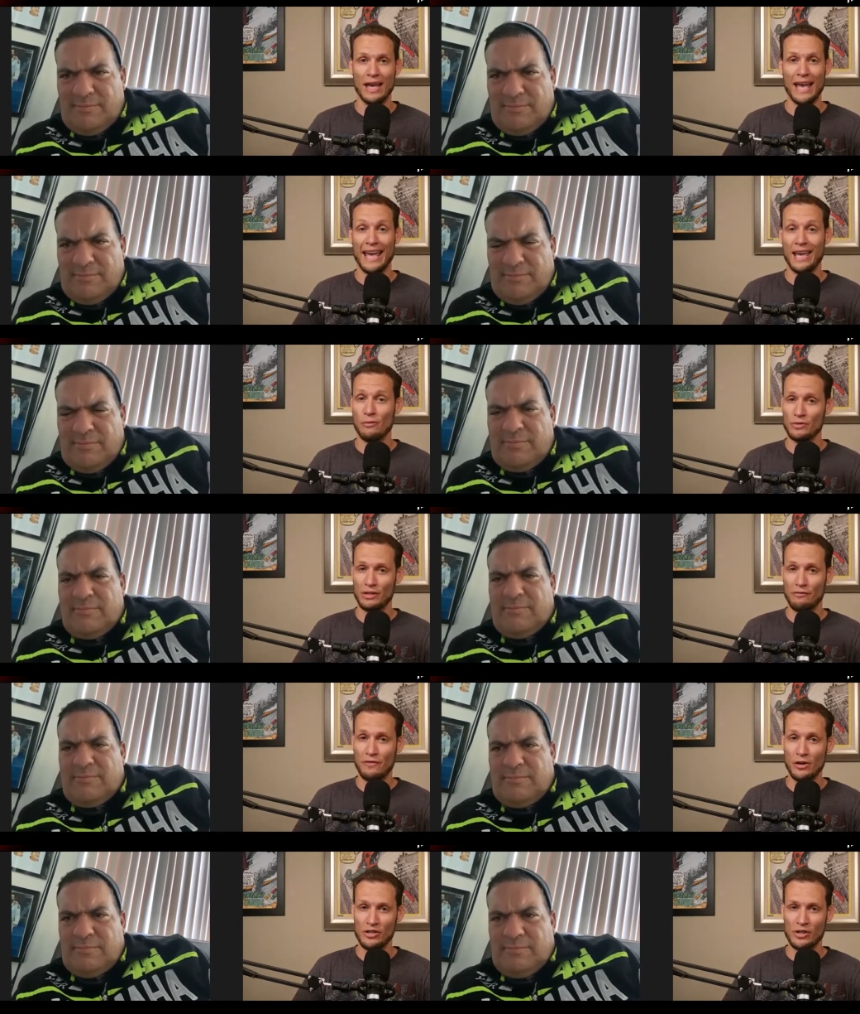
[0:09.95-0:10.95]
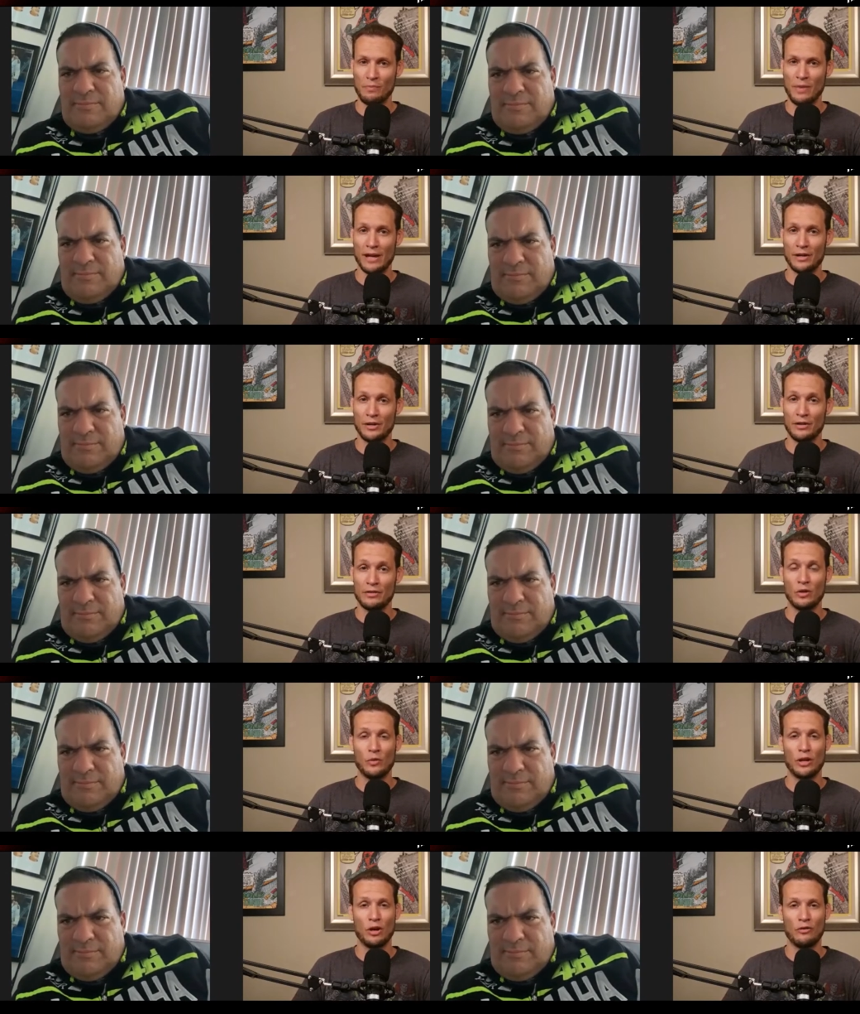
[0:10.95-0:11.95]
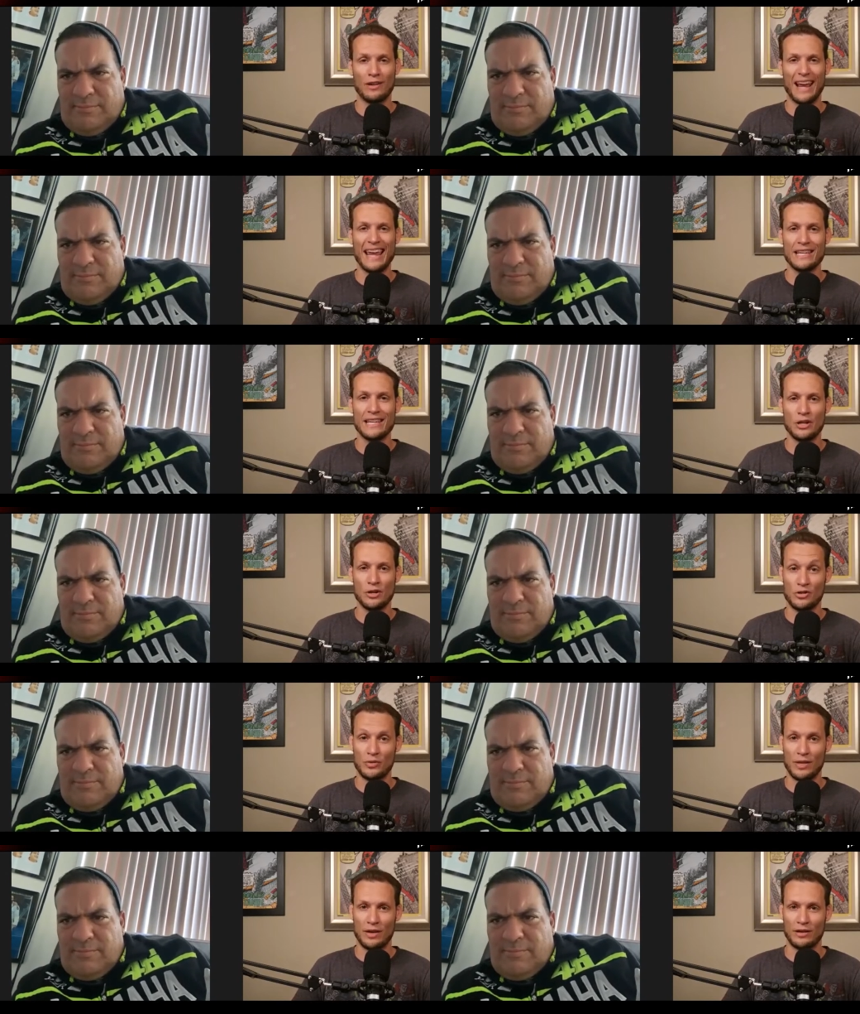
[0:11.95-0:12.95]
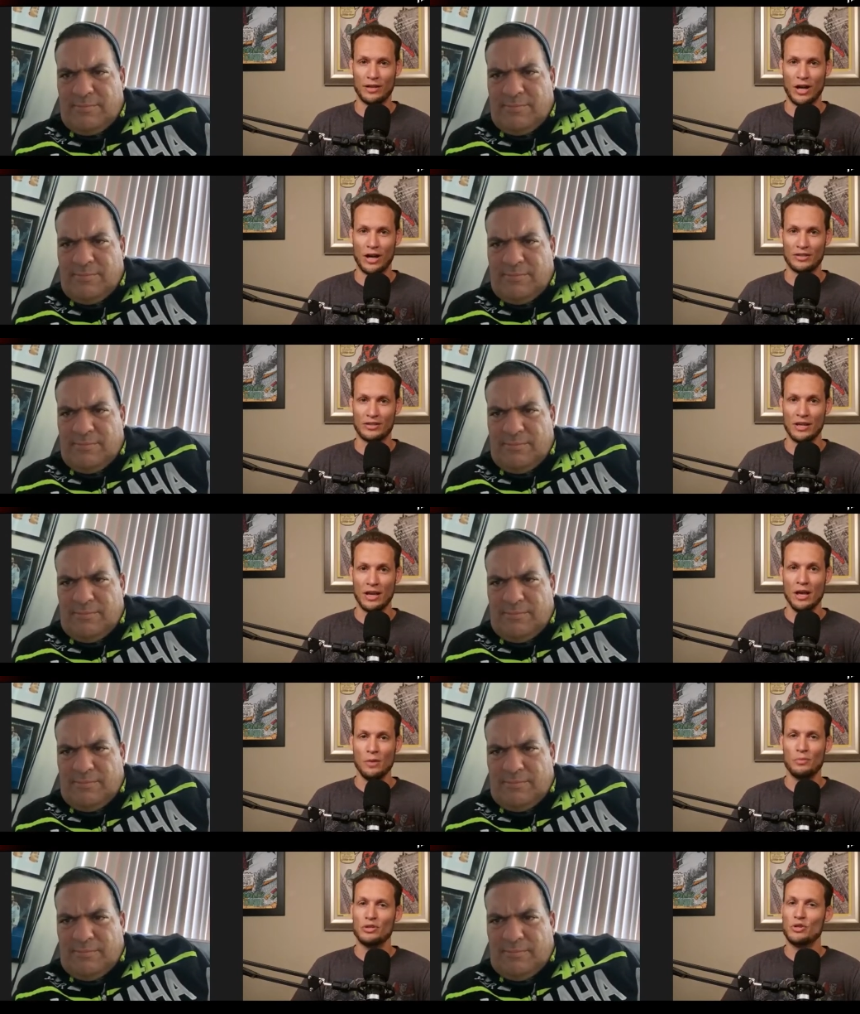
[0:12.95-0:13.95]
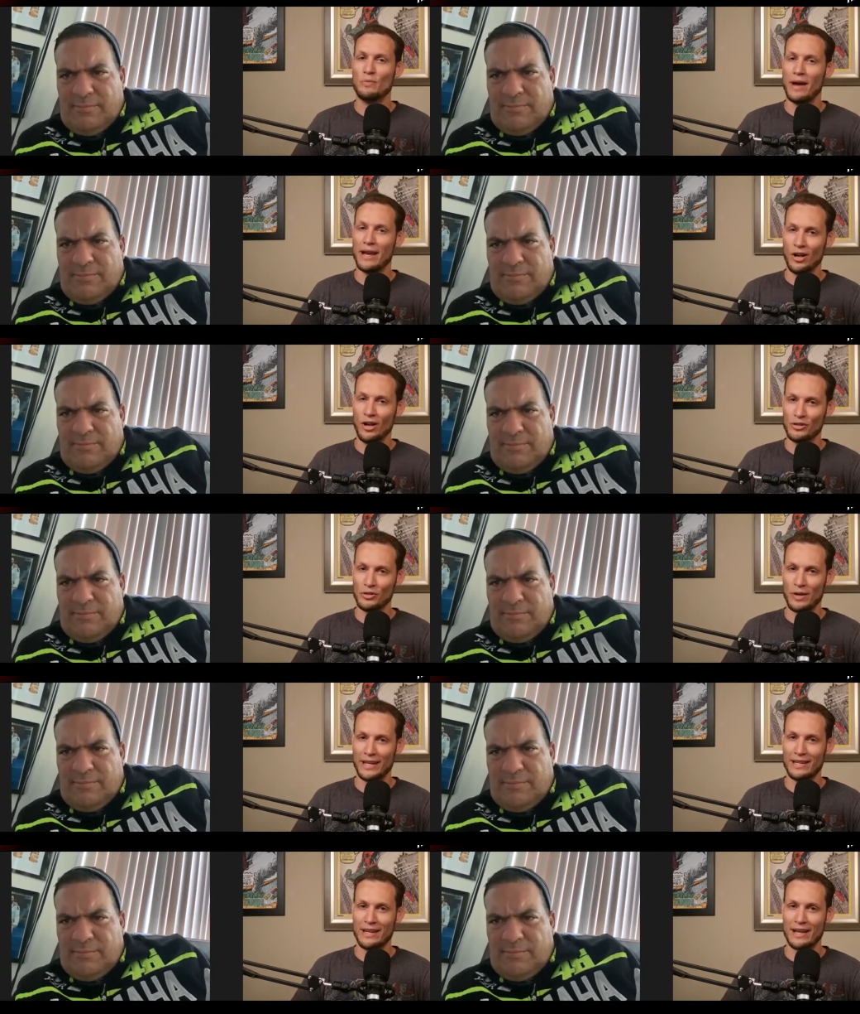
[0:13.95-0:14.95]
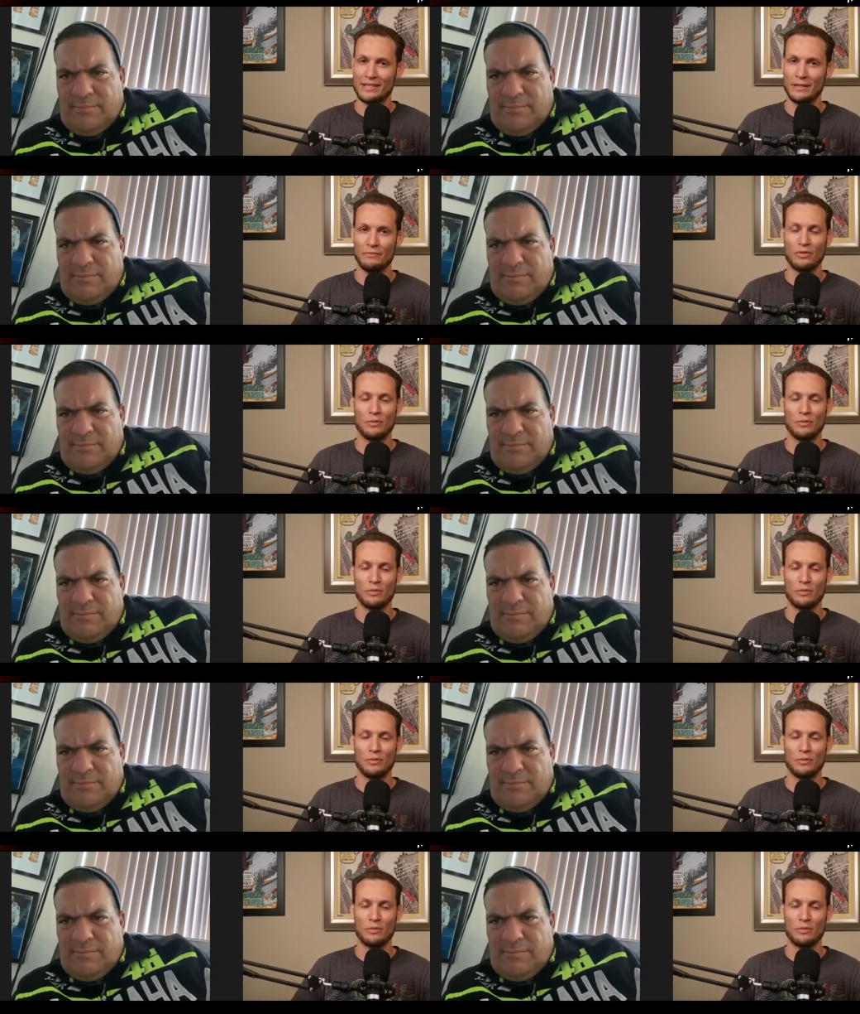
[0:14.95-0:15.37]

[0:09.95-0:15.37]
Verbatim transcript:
Speaker 1: and was a fierce competitor that went over eight years without a loss. But you might also recognize him